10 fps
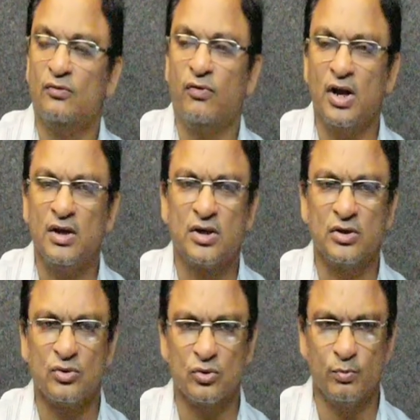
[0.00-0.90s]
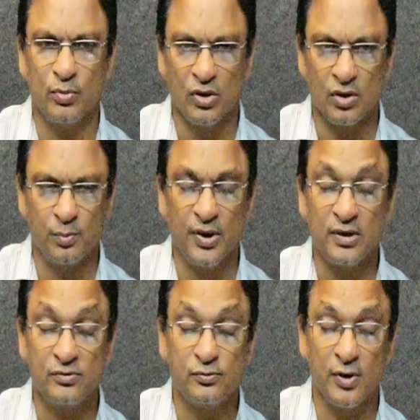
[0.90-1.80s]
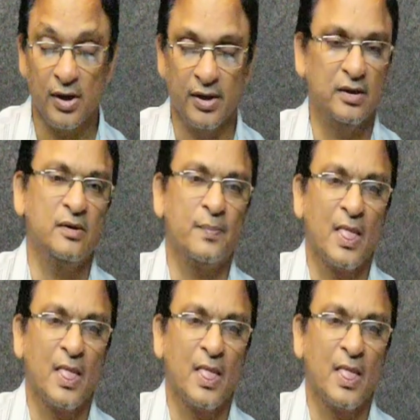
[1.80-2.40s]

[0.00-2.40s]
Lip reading: file control block per file,